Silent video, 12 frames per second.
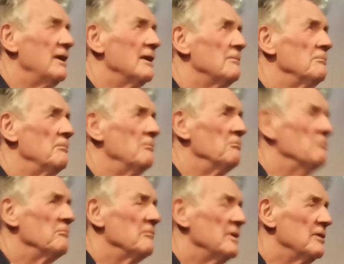it
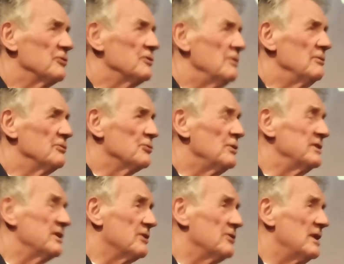
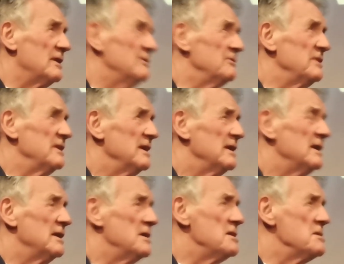was quite a crowd.
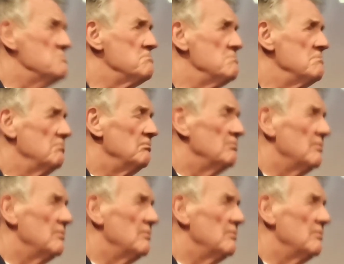There